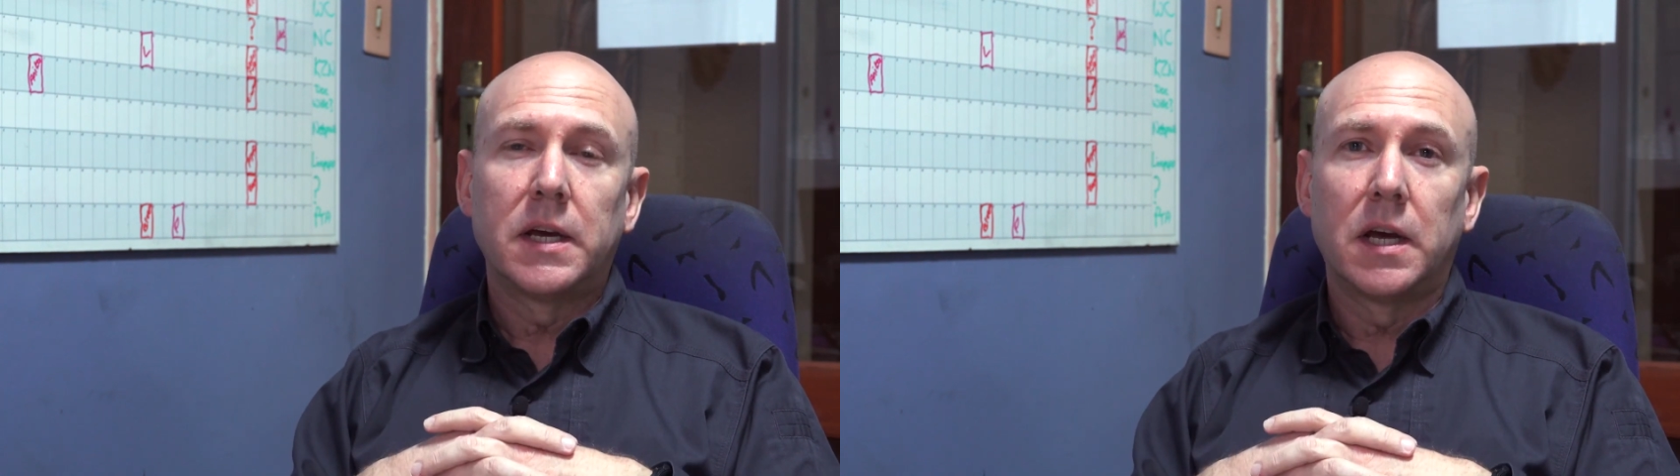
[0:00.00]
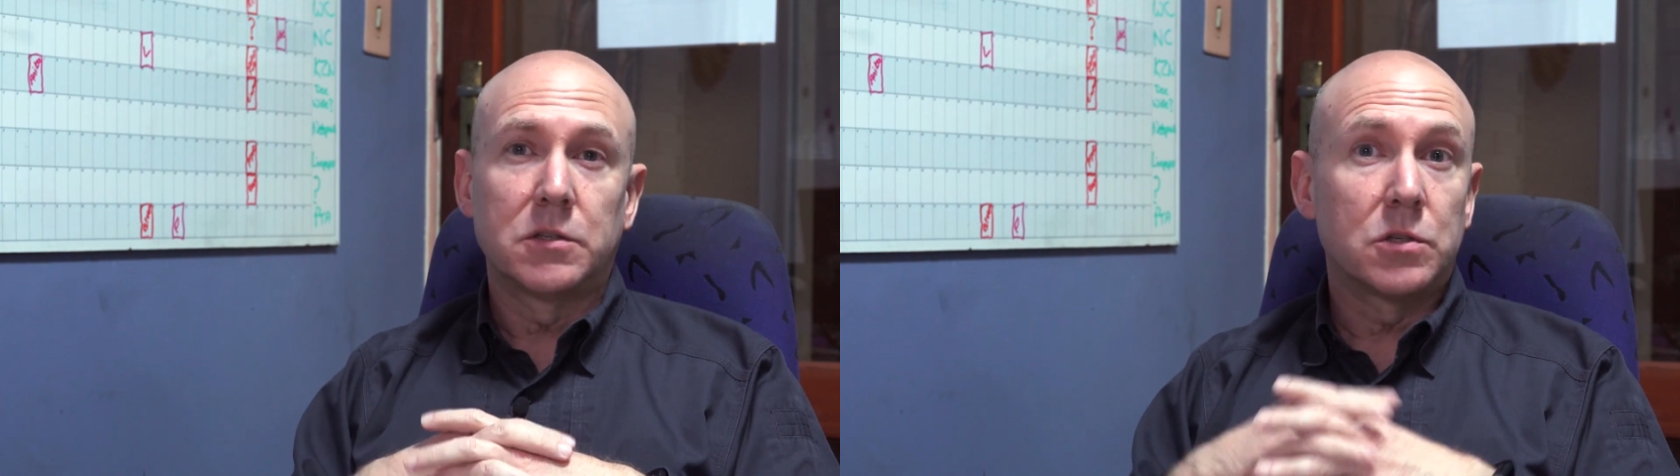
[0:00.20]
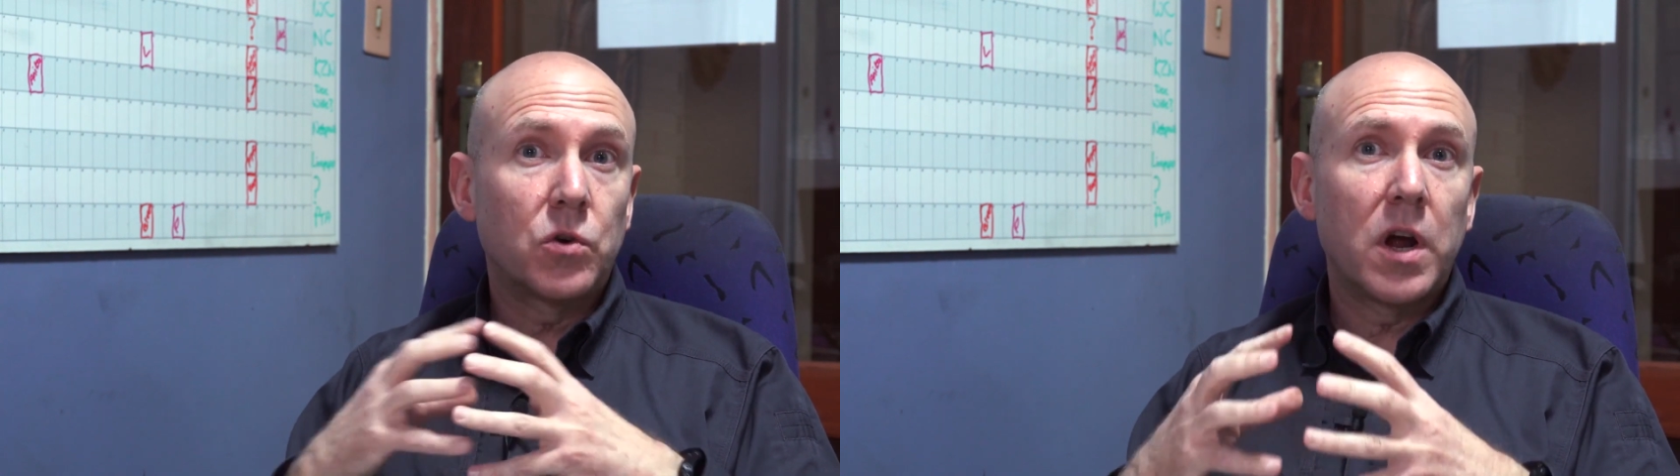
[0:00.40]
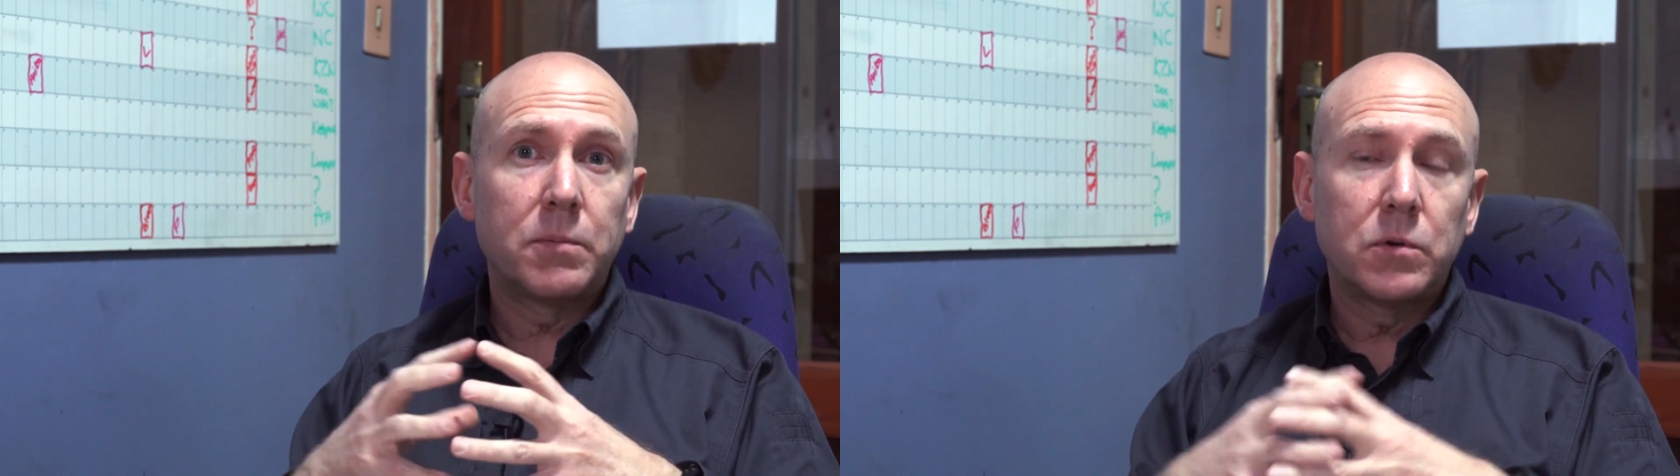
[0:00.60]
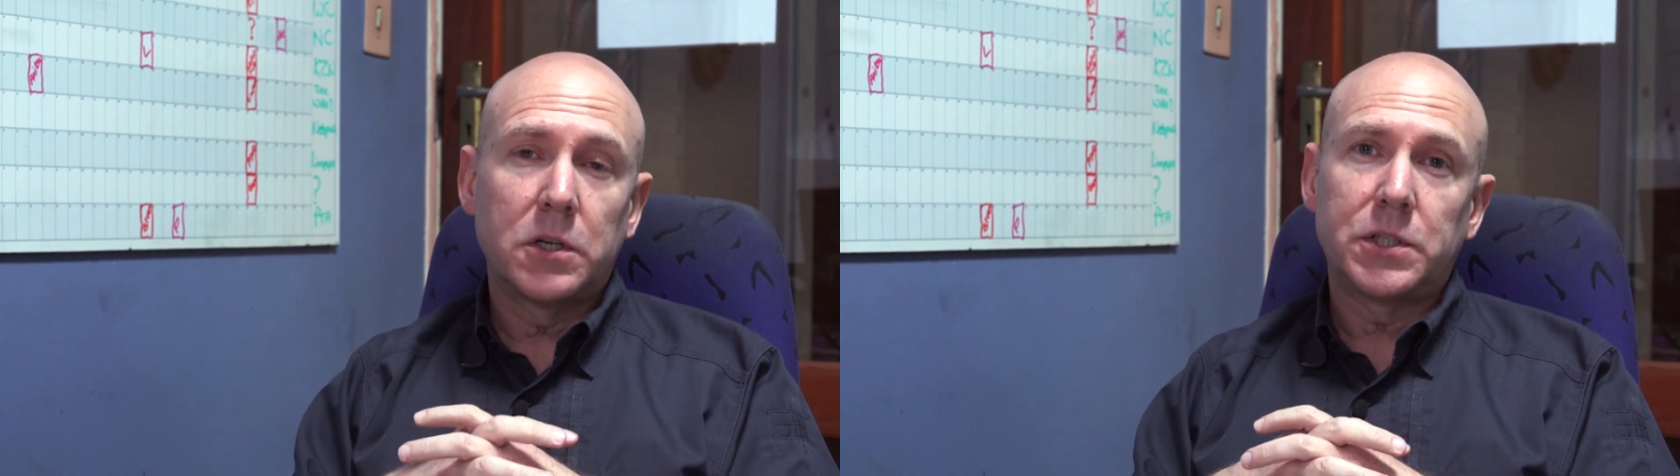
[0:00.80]
Subscribe
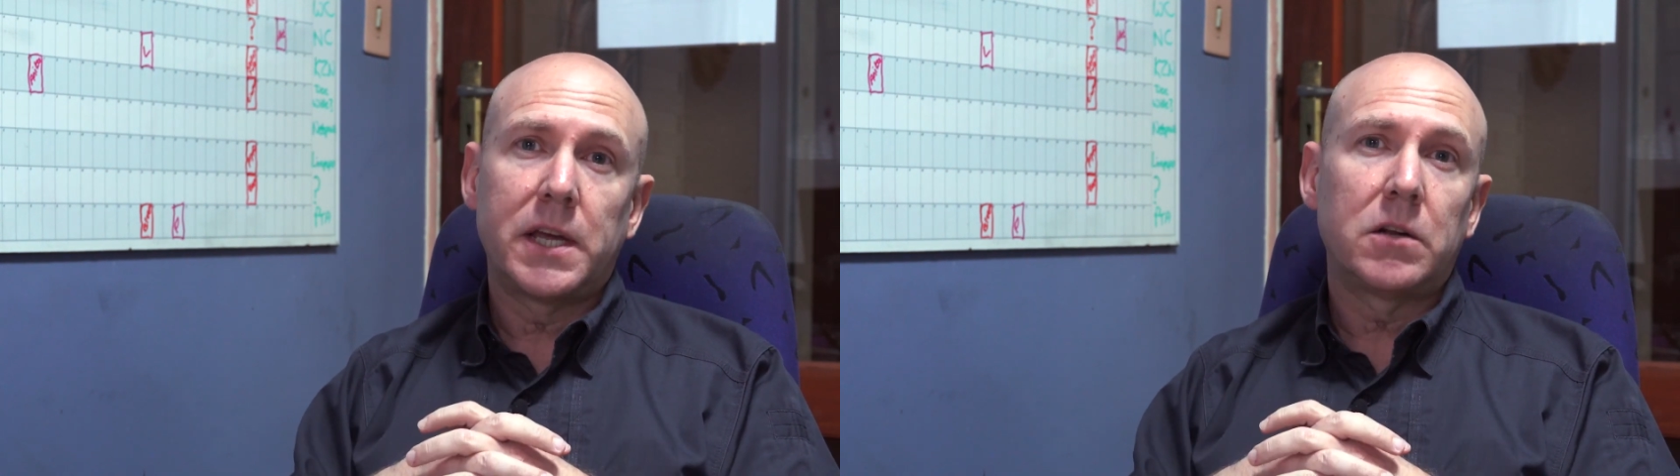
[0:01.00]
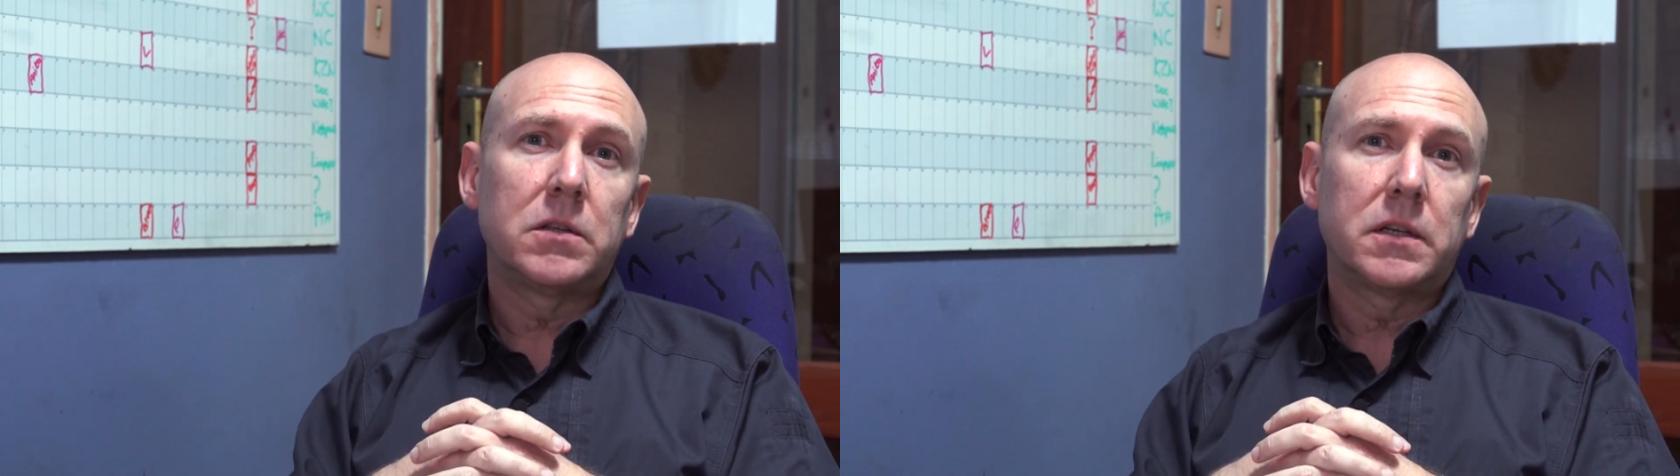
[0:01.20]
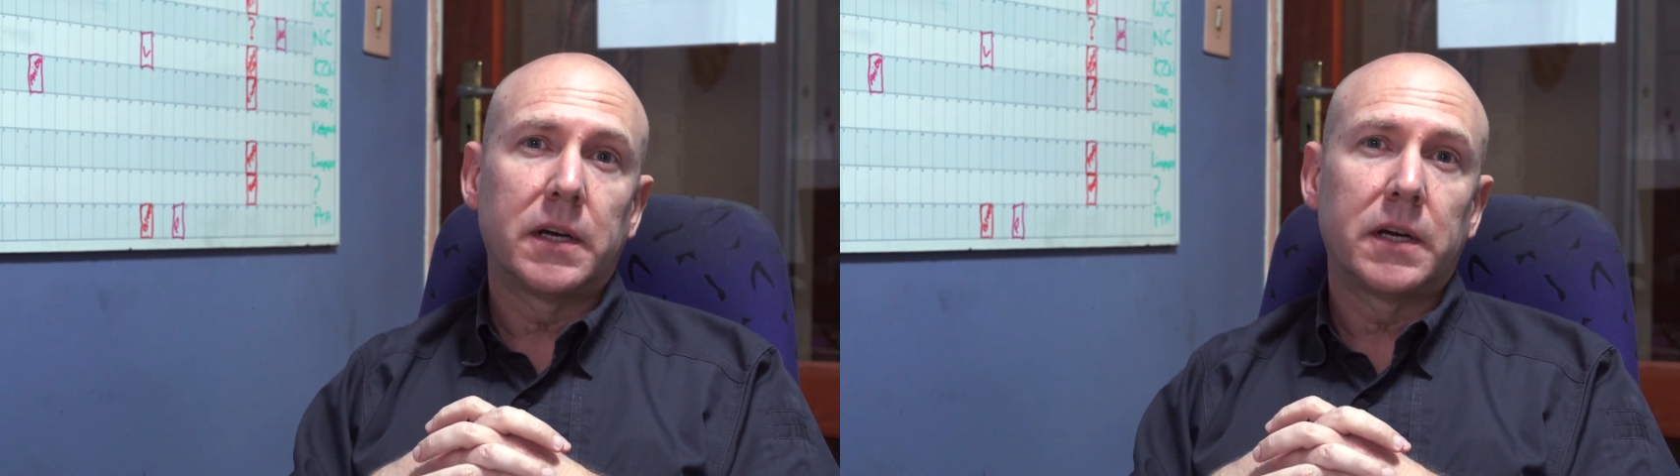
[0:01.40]
to our channel